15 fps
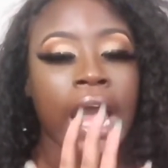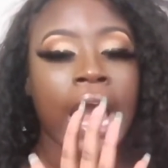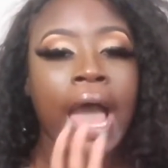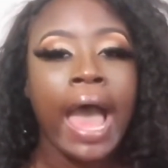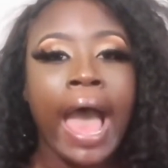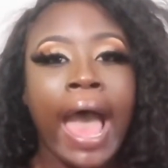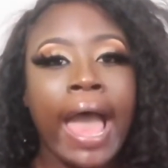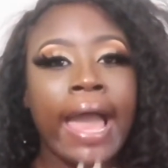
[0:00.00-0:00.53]

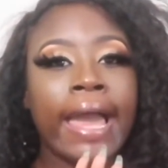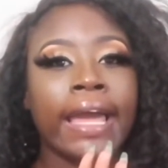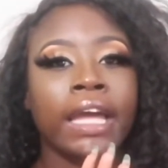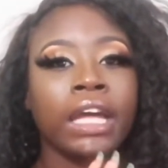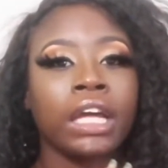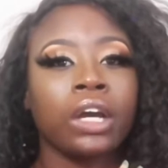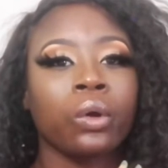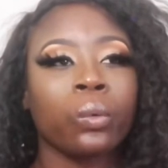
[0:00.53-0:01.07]
I
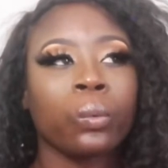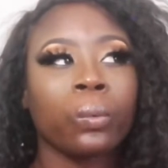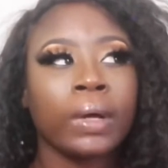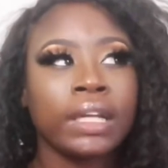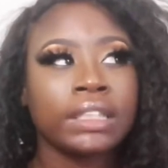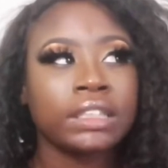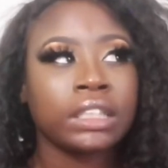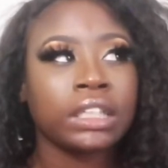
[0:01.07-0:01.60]

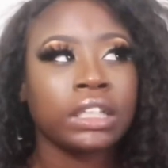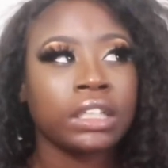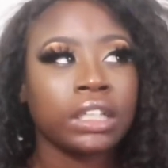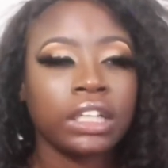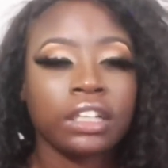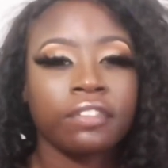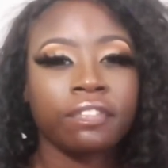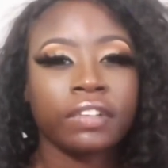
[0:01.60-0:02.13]
wasn't
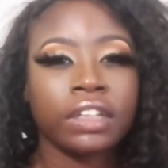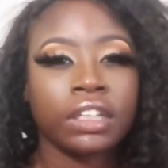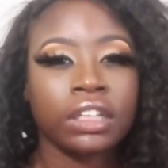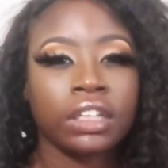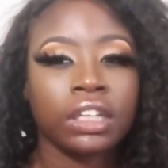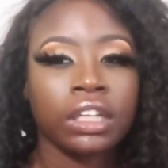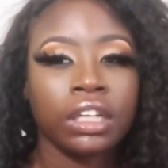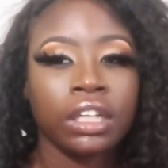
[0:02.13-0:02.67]

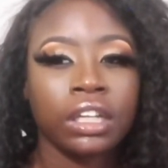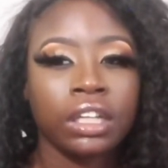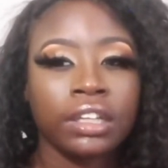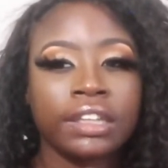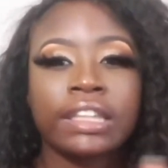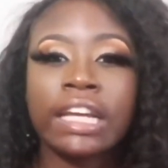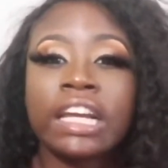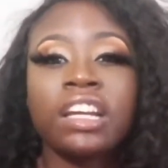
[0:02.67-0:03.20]
even
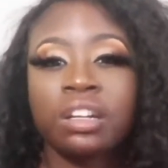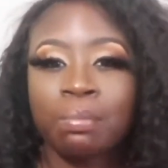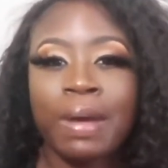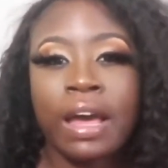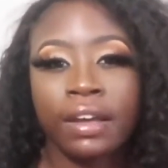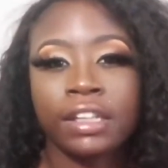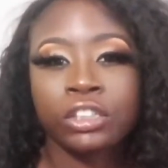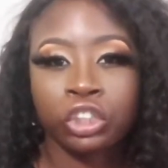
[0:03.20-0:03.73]
thinking
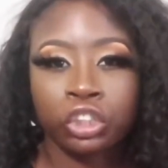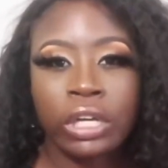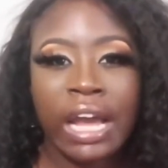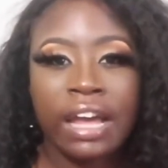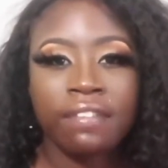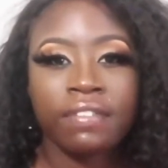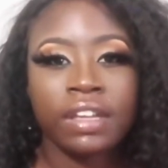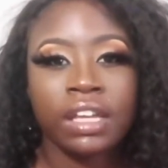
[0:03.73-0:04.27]
about his
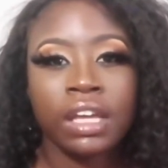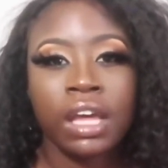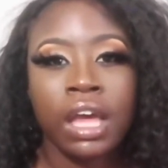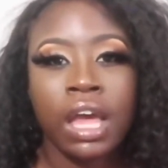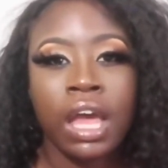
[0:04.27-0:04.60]
driving,